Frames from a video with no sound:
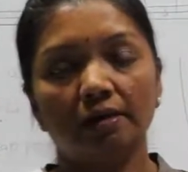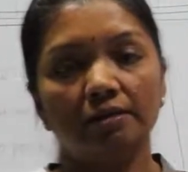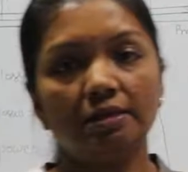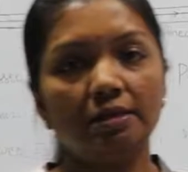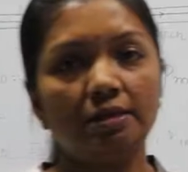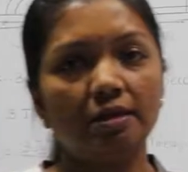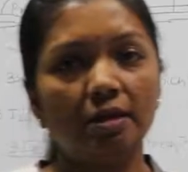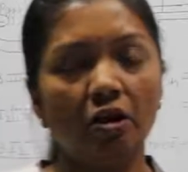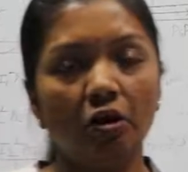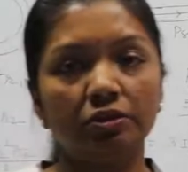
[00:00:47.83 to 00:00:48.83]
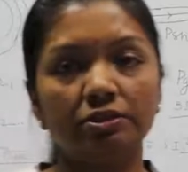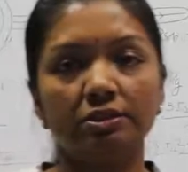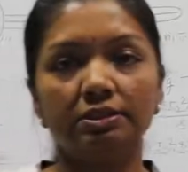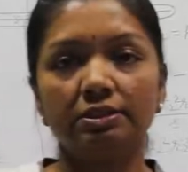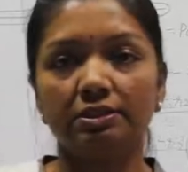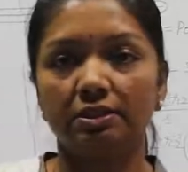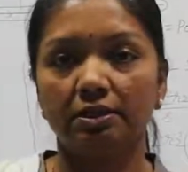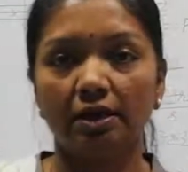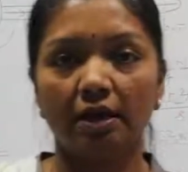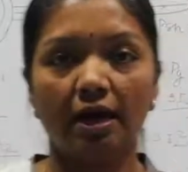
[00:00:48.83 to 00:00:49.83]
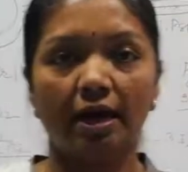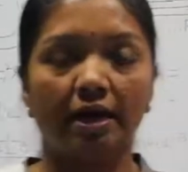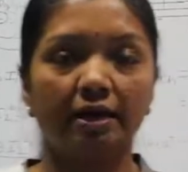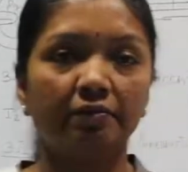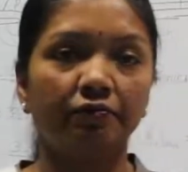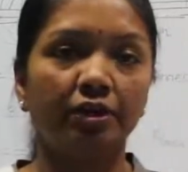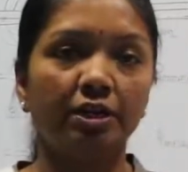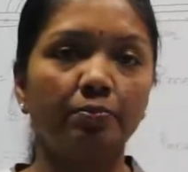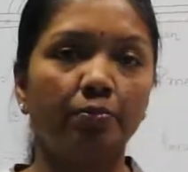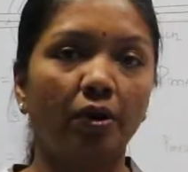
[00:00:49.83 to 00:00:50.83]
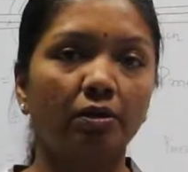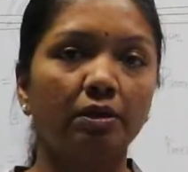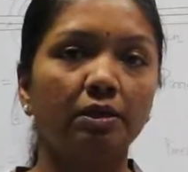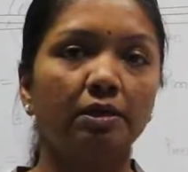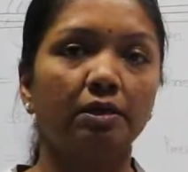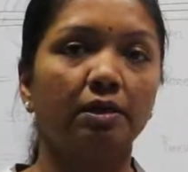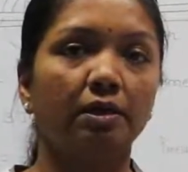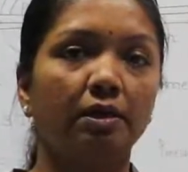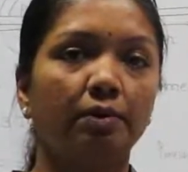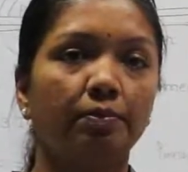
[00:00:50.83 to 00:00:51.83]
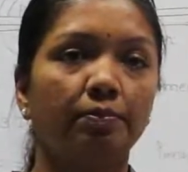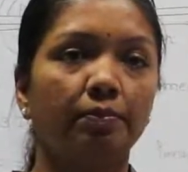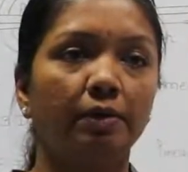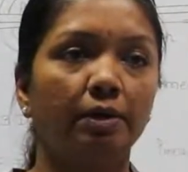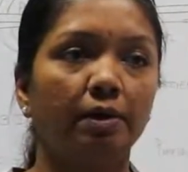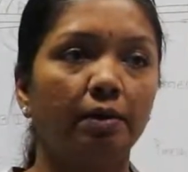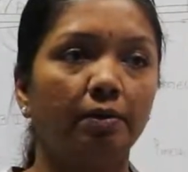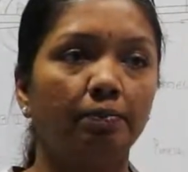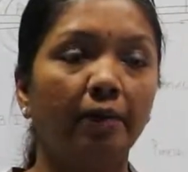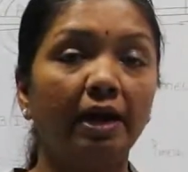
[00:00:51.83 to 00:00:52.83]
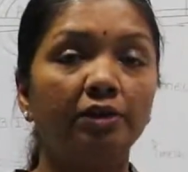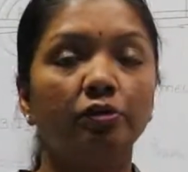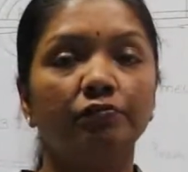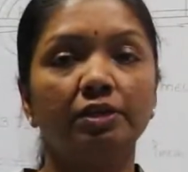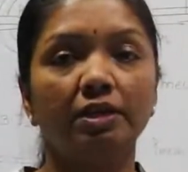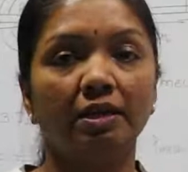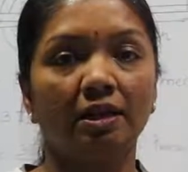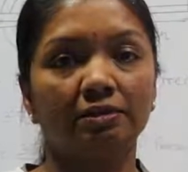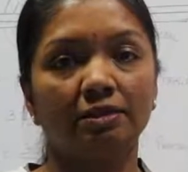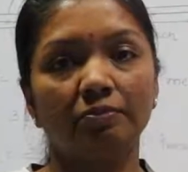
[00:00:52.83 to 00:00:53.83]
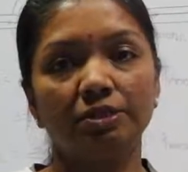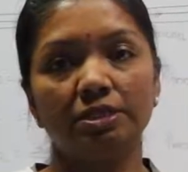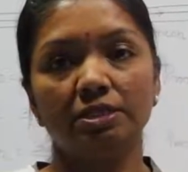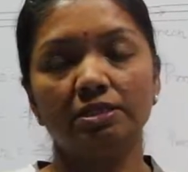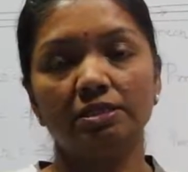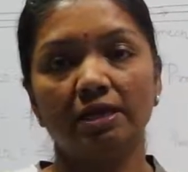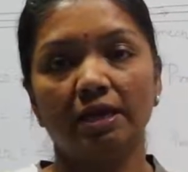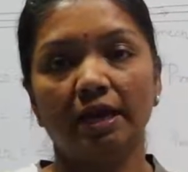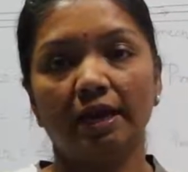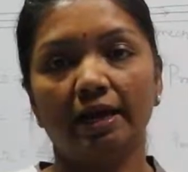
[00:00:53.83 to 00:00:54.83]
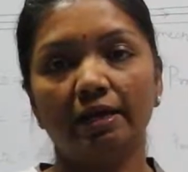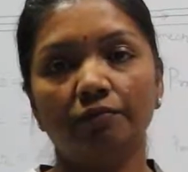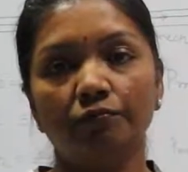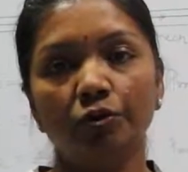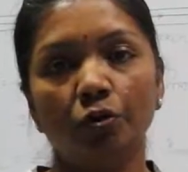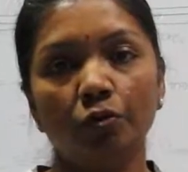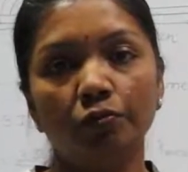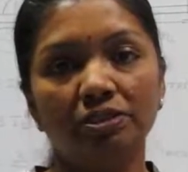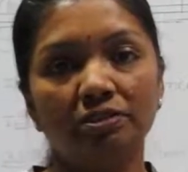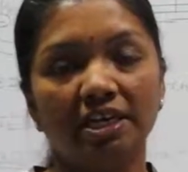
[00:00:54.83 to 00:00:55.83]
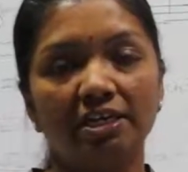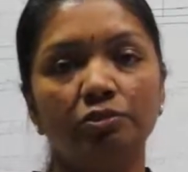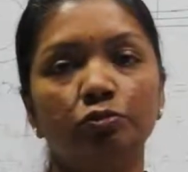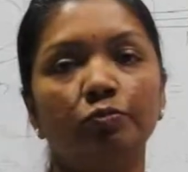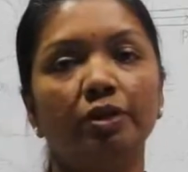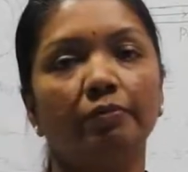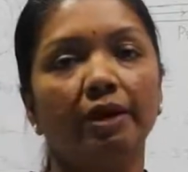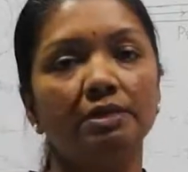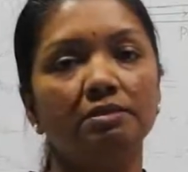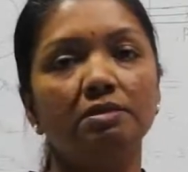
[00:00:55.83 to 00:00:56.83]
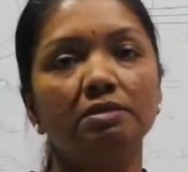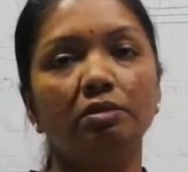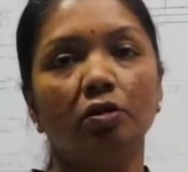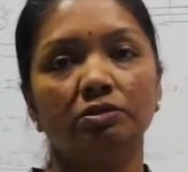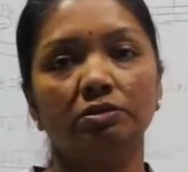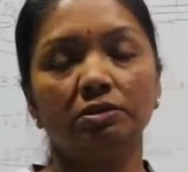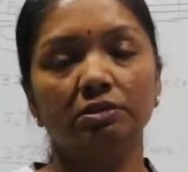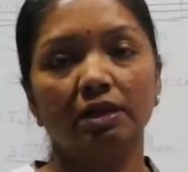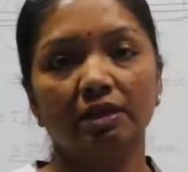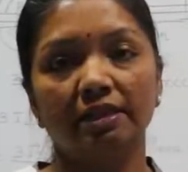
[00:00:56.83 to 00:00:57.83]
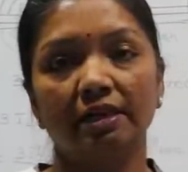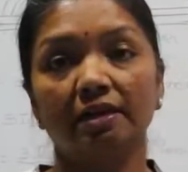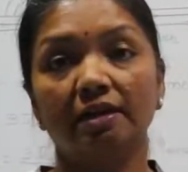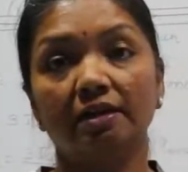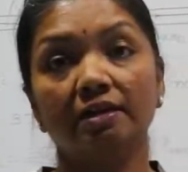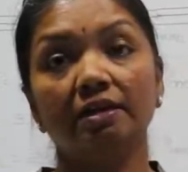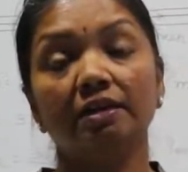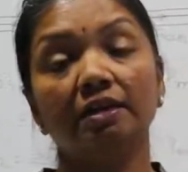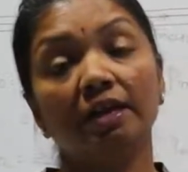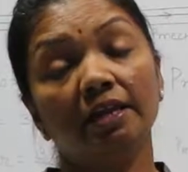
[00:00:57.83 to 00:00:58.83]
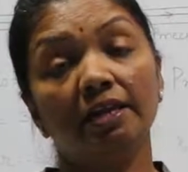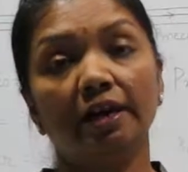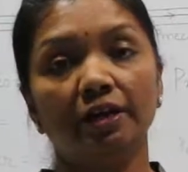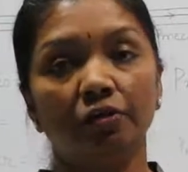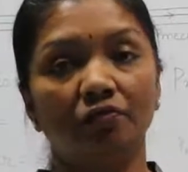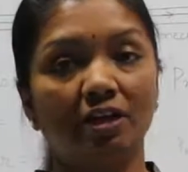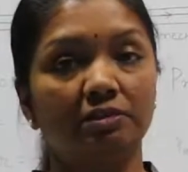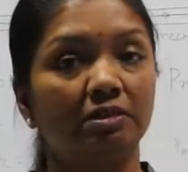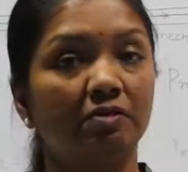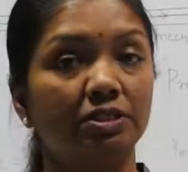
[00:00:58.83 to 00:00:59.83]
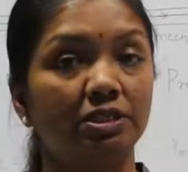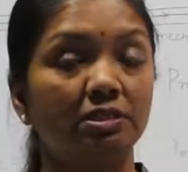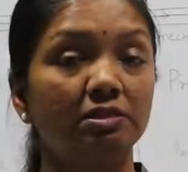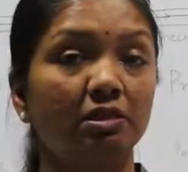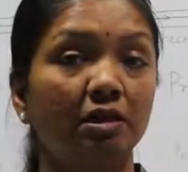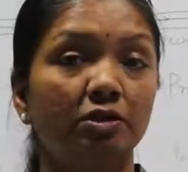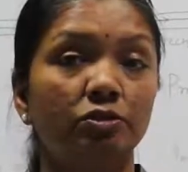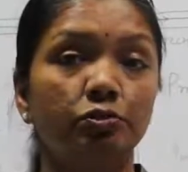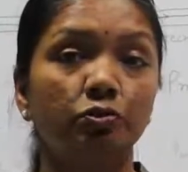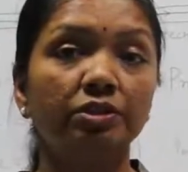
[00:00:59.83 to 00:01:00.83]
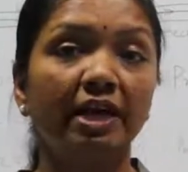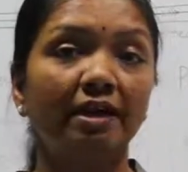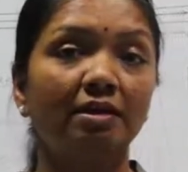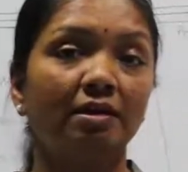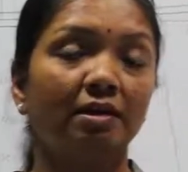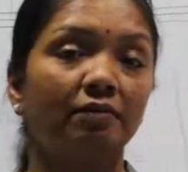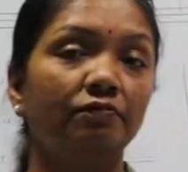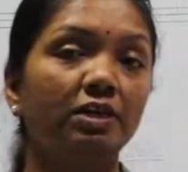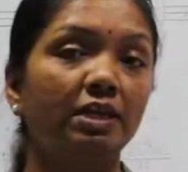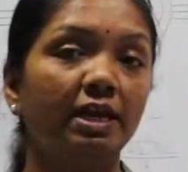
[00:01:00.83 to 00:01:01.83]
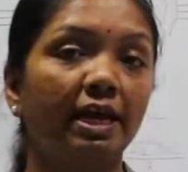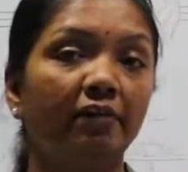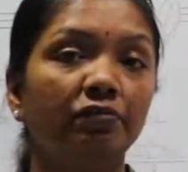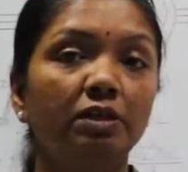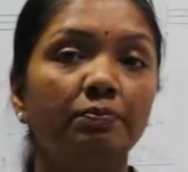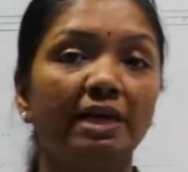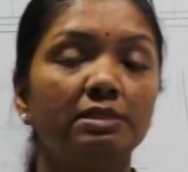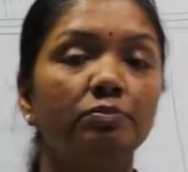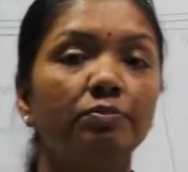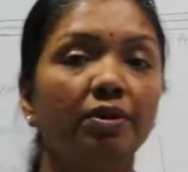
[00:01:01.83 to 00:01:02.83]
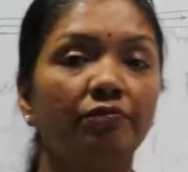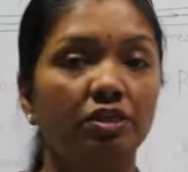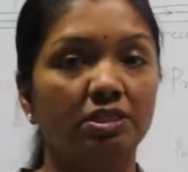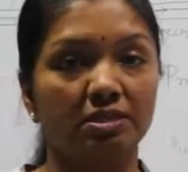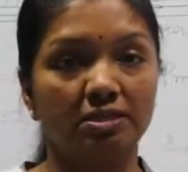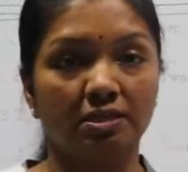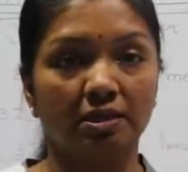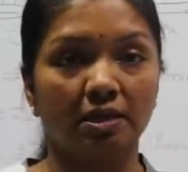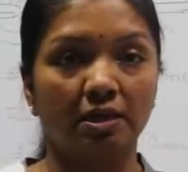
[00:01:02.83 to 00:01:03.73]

The losses are very important part of the electrical machines, and we always tries to minimize these losses that are occurring in any kind of electrical machines so that we can have the maximum efficiency.